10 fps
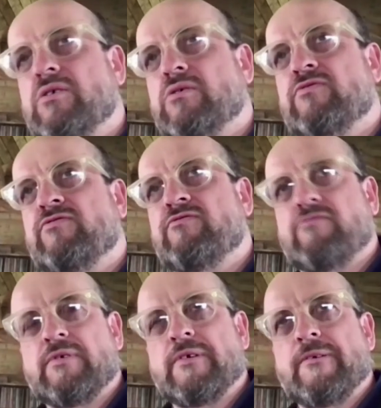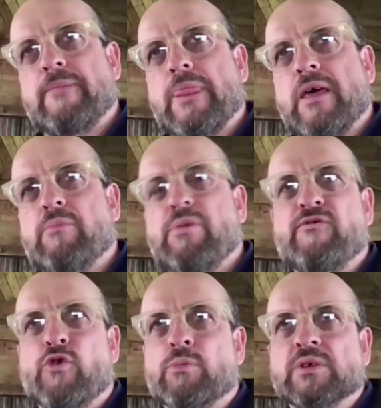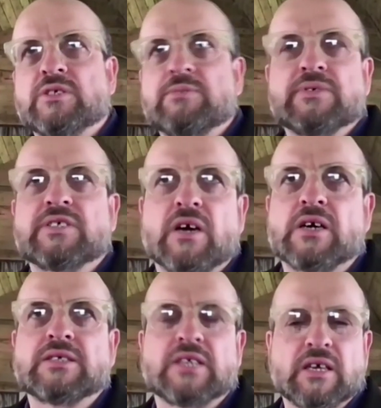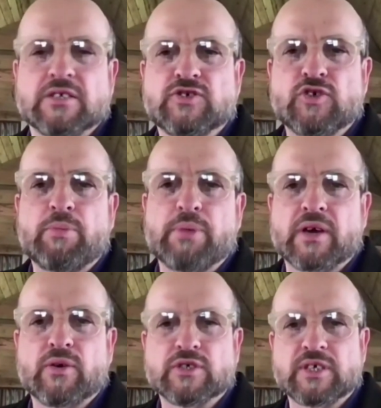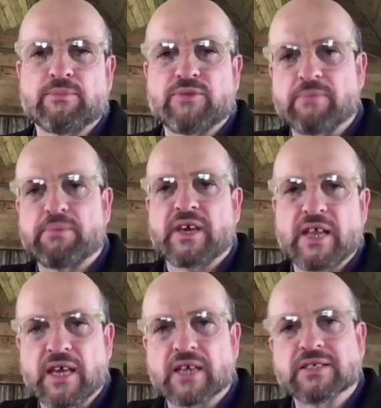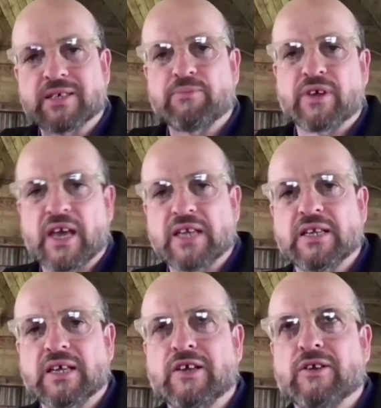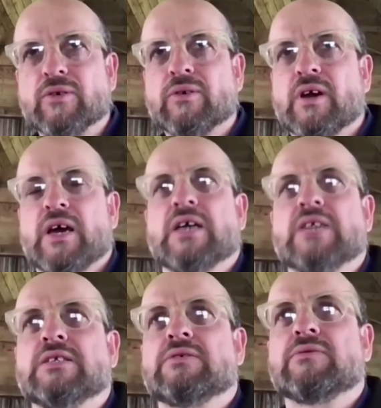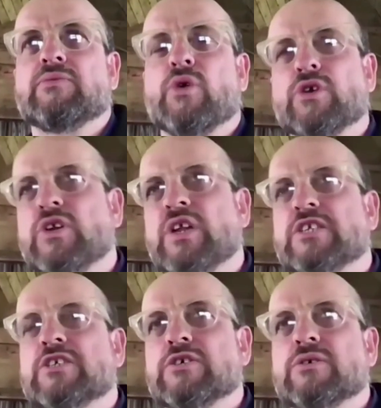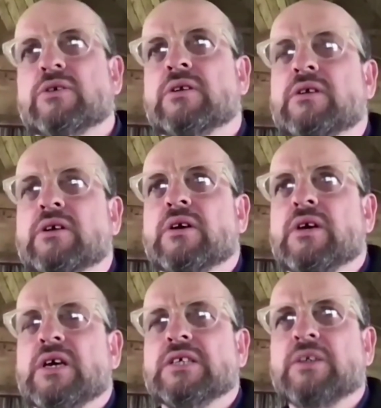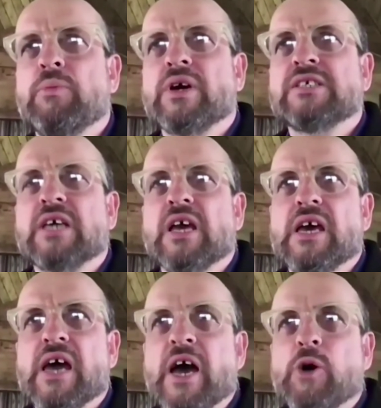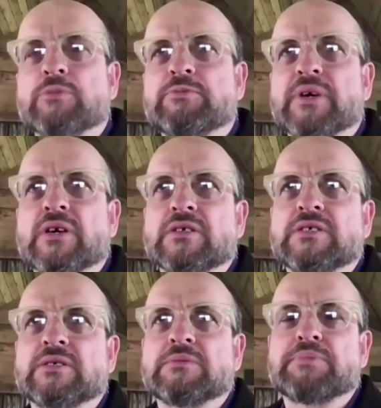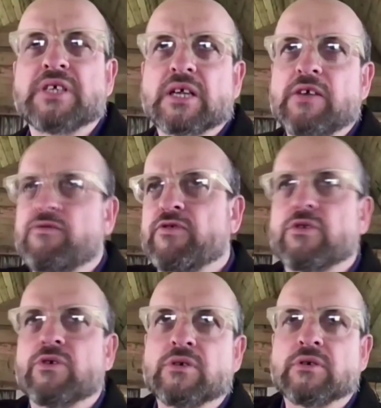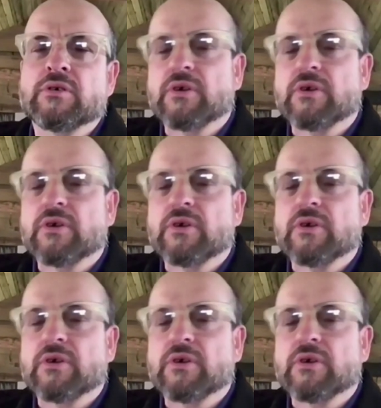of a performance starting and stopping, or something beginning and something ending, and what you need to do. And in some ways it helps, because particularly